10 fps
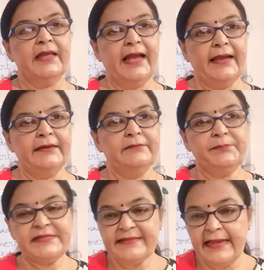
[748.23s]
and
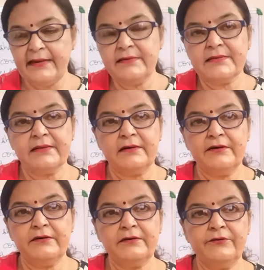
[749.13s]
besides
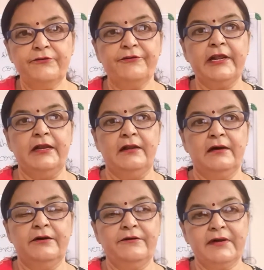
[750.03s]
a rill.
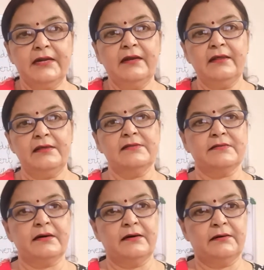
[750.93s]
A rill
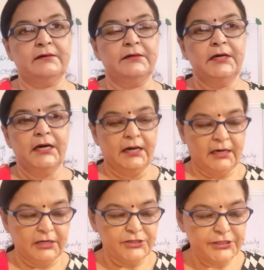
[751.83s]
is a,
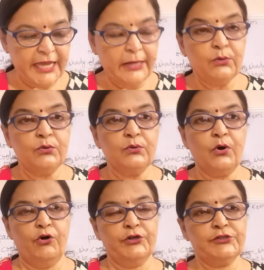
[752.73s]
a shallow
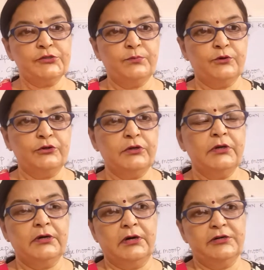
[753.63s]
or a small
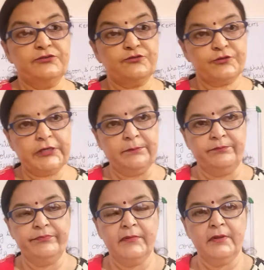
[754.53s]
uh,
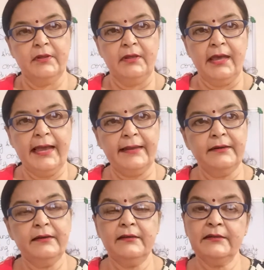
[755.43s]
stream
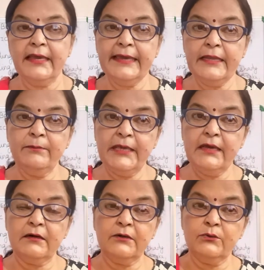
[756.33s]
and they can
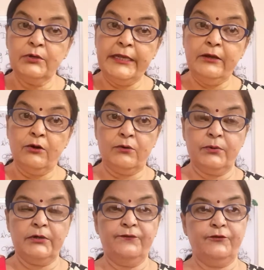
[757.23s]
make a cooling
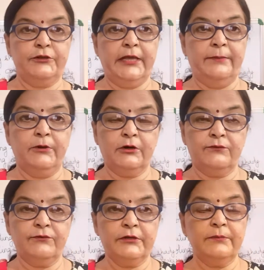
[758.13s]
covert for them.
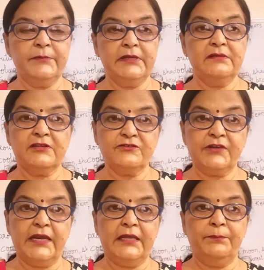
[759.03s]
Covert means a
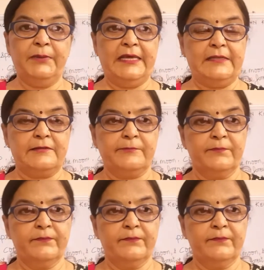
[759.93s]
shady place